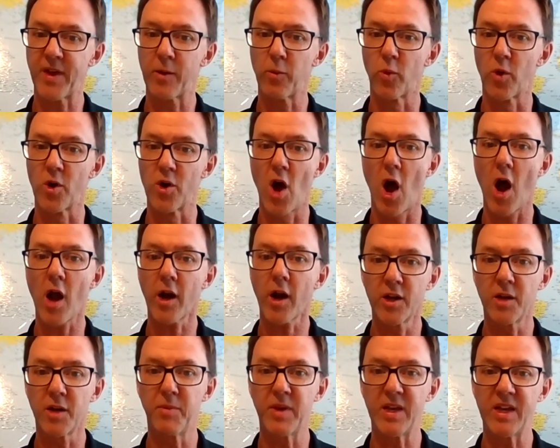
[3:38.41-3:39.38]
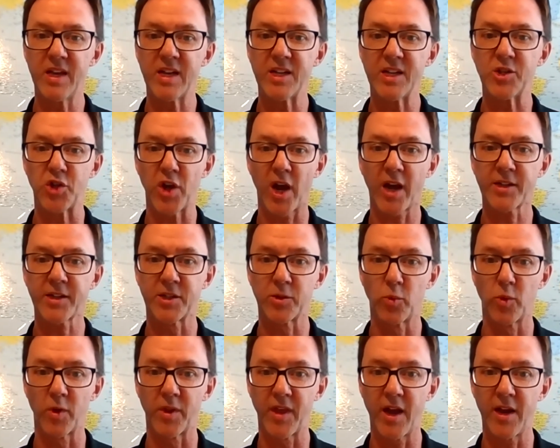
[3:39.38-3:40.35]
that were not going to be
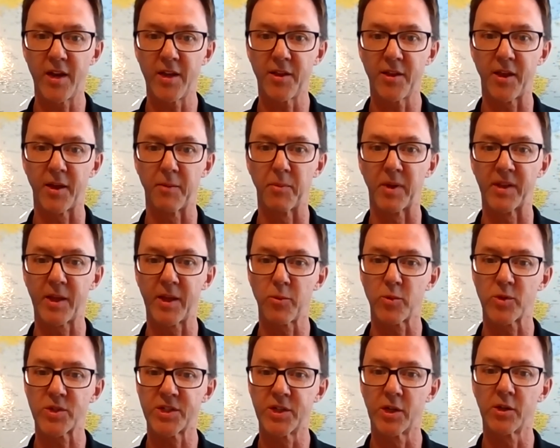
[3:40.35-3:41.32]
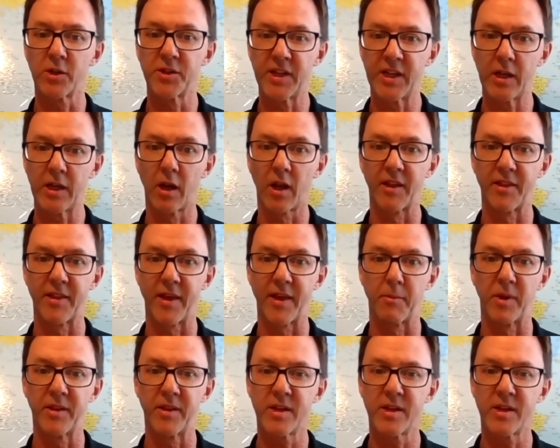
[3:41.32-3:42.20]
injected with anything, but they were still needling them.